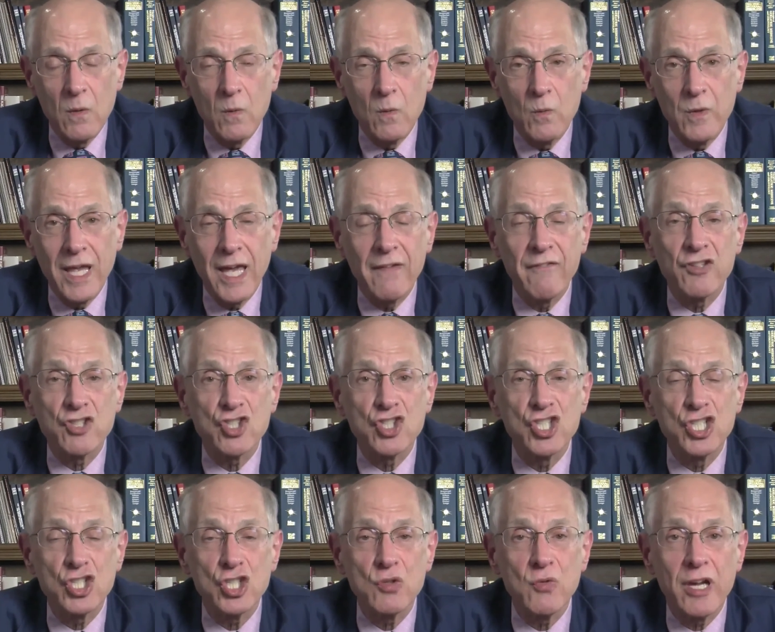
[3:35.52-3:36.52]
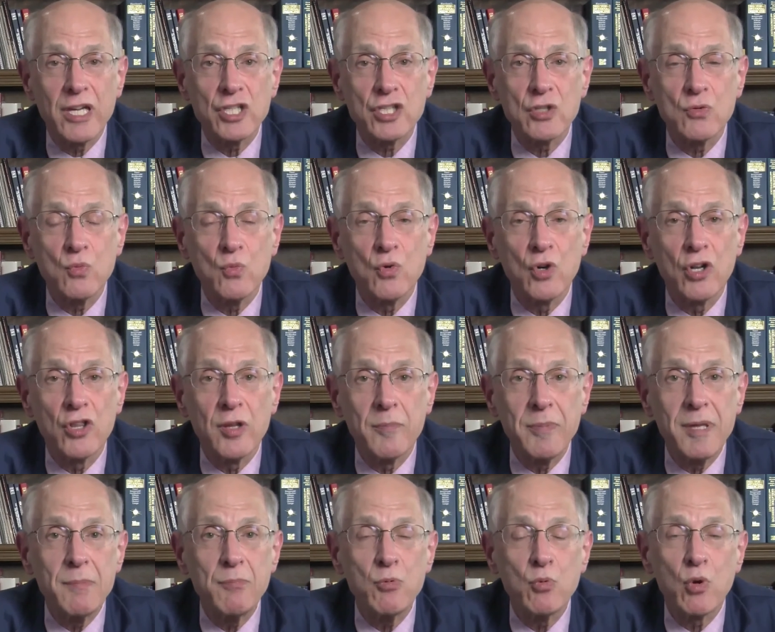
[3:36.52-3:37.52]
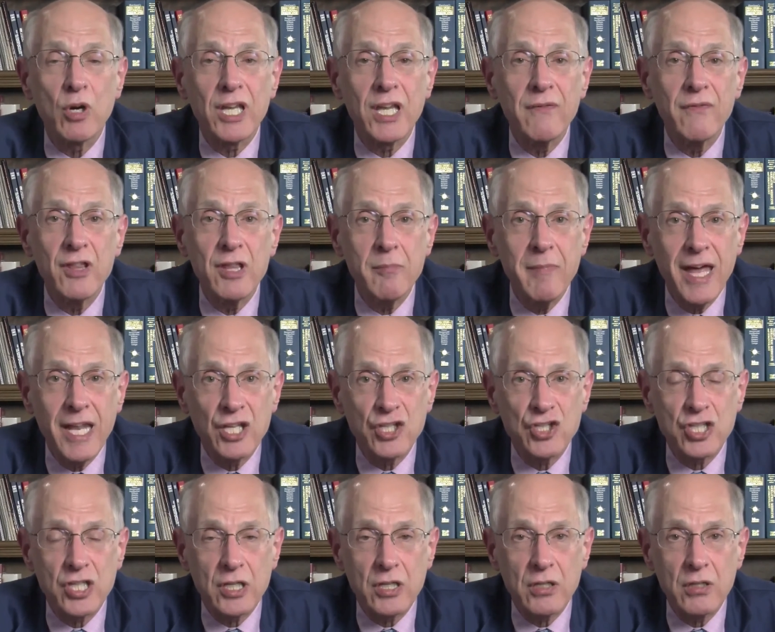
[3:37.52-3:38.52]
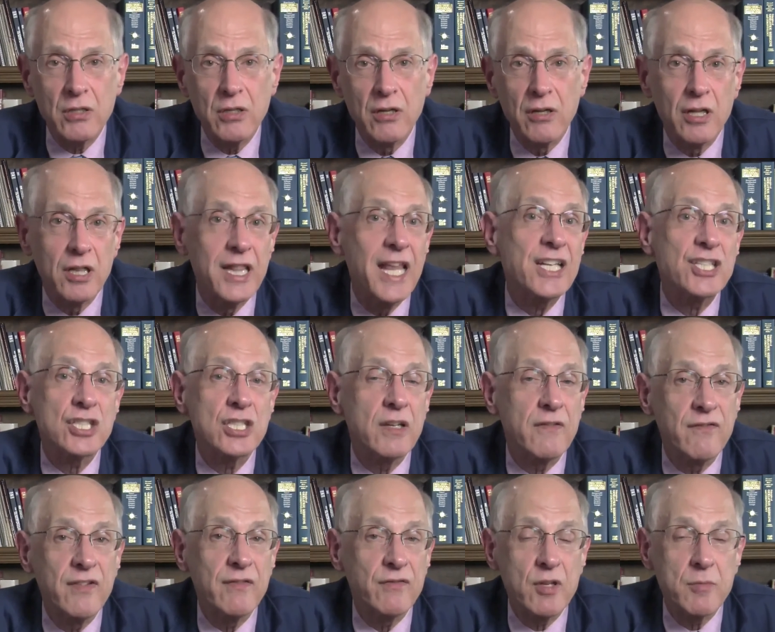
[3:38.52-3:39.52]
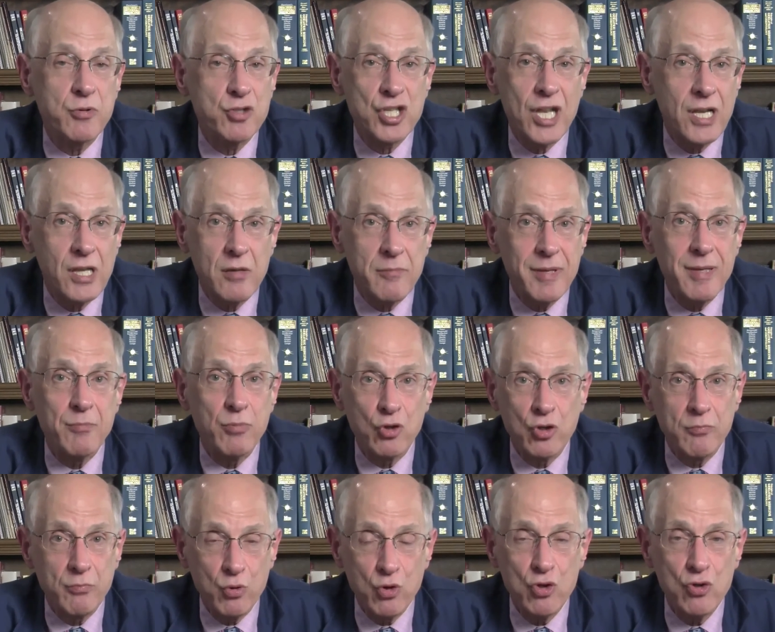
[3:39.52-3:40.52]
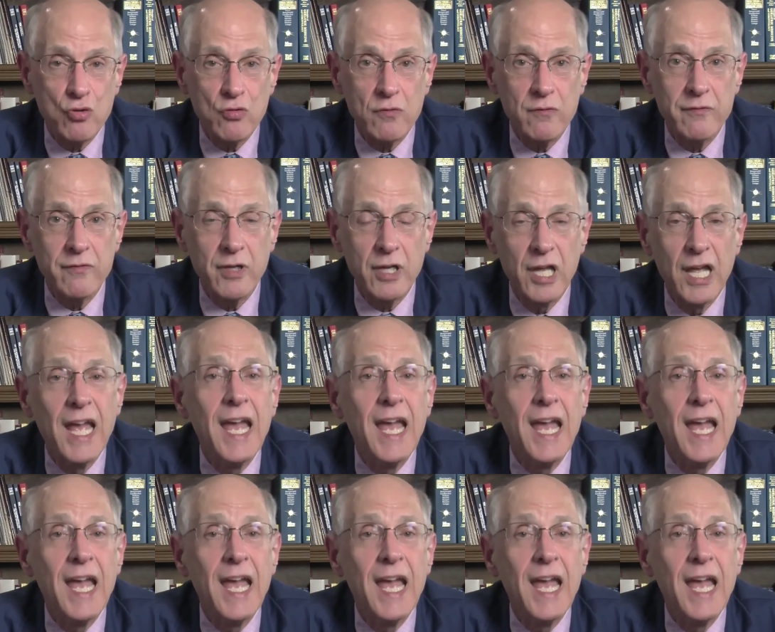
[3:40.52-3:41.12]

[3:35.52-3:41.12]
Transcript: we have a situation where the people were given the medicine, less than 50% of the people improved,